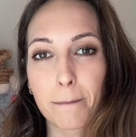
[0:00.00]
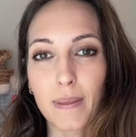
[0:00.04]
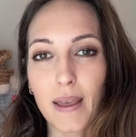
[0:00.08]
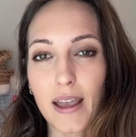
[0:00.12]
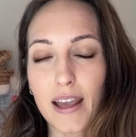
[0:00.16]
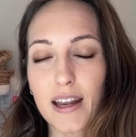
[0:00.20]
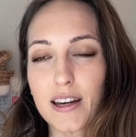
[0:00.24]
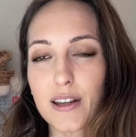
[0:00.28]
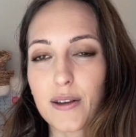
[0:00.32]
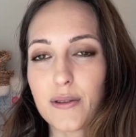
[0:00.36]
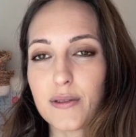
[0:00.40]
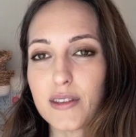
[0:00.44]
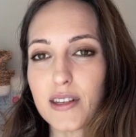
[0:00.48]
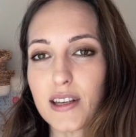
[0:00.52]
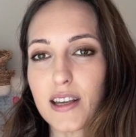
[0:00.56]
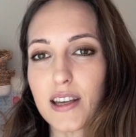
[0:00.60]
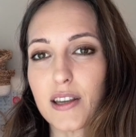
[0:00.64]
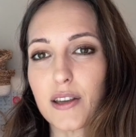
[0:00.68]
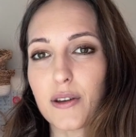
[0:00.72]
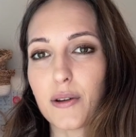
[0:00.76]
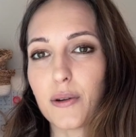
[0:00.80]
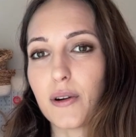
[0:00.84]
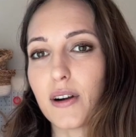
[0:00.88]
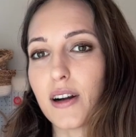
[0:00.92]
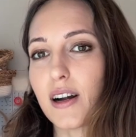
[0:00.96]
and
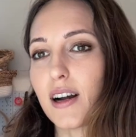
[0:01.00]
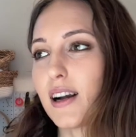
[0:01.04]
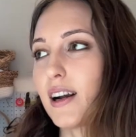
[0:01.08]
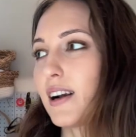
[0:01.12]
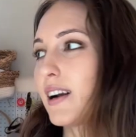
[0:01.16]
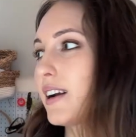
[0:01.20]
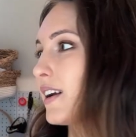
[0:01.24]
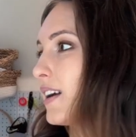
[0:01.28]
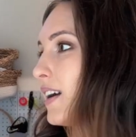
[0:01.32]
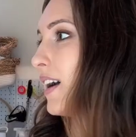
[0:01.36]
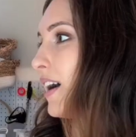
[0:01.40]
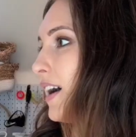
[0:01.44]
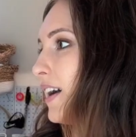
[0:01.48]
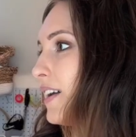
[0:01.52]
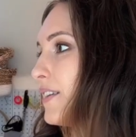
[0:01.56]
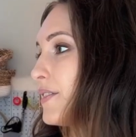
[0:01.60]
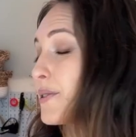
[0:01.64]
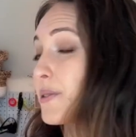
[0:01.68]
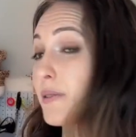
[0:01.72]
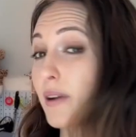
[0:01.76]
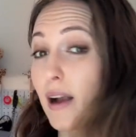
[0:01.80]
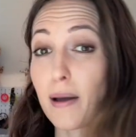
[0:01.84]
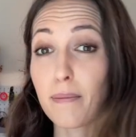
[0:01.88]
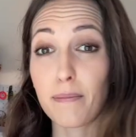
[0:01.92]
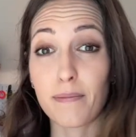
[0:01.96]
using your
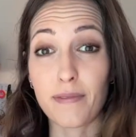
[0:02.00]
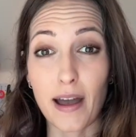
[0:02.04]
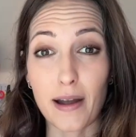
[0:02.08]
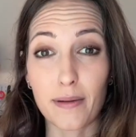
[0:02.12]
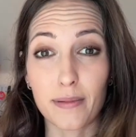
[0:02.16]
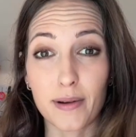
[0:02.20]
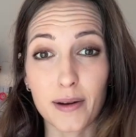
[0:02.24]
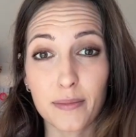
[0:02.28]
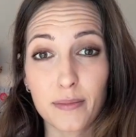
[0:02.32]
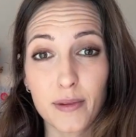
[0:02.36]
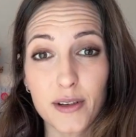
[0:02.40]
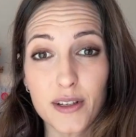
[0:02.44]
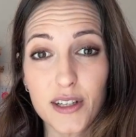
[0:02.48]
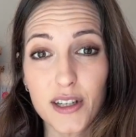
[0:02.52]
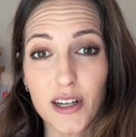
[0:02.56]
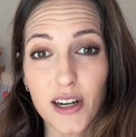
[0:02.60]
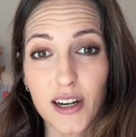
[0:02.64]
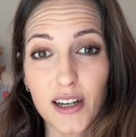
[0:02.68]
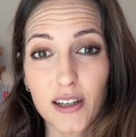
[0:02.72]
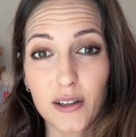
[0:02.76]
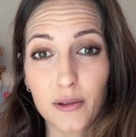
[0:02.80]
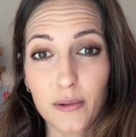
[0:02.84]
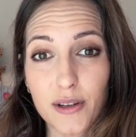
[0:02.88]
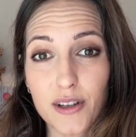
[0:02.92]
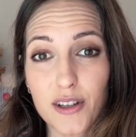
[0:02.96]
scrap fabric
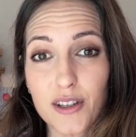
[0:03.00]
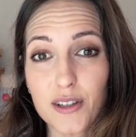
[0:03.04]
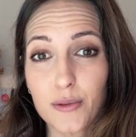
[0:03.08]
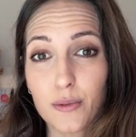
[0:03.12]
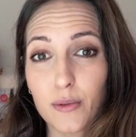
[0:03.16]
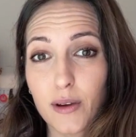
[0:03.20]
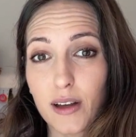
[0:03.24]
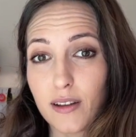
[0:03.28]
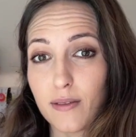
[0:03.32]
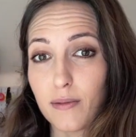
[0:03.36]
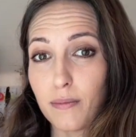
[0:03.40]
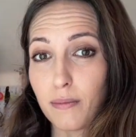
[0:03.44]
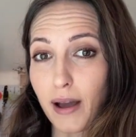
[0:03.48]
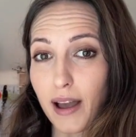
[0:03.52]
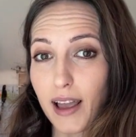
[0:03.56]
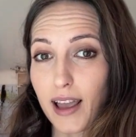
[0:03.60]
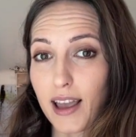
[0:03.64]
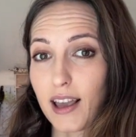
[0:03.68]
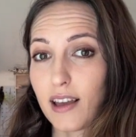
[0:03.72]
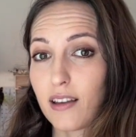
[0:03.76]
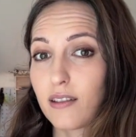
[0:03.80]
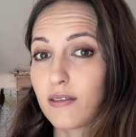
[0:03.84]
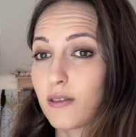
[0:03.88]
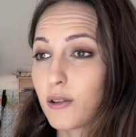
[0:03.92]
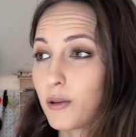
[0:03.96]
material, which is what
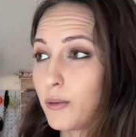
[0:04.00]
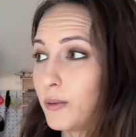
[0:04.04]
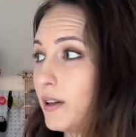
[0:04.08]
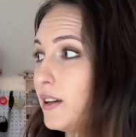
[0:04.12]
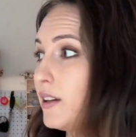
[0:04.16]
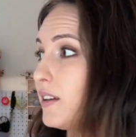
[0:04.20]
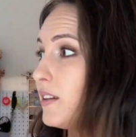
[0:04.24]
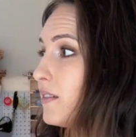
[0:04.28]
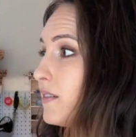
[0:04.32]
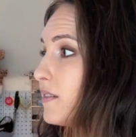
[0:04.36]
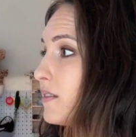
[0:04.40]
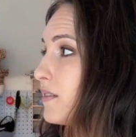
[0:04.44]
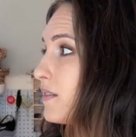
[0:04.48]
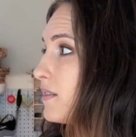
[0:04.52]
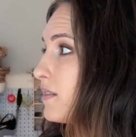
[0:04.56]
my quilt